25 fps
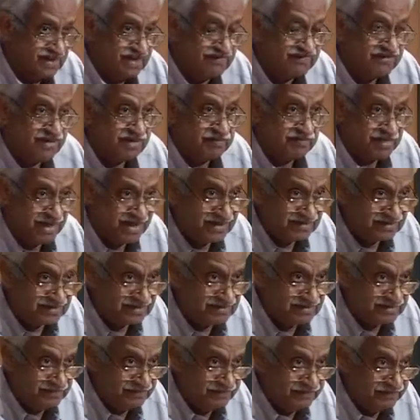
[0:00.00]
a safer
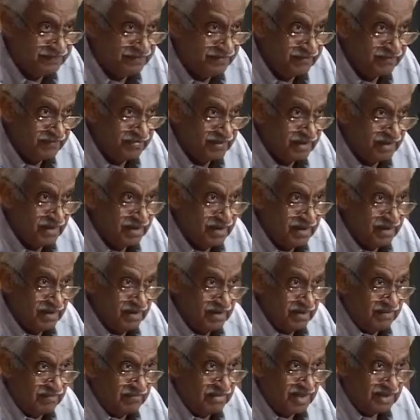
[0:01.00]
place.
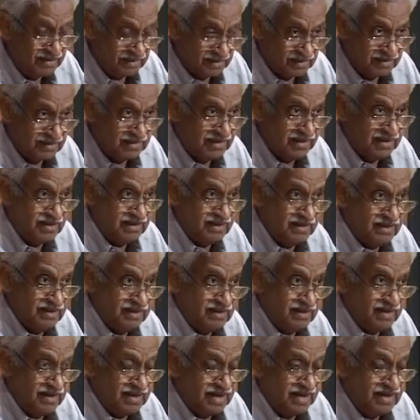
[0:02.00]
But
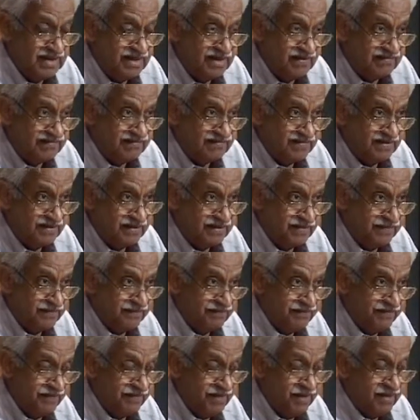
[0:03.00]
the kind
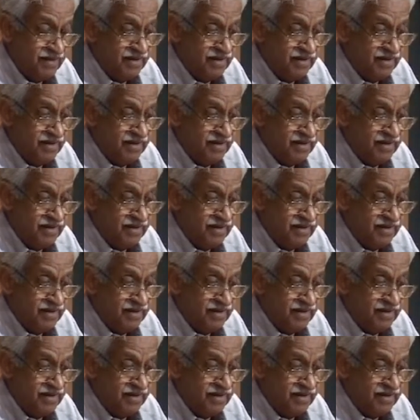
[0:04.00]
of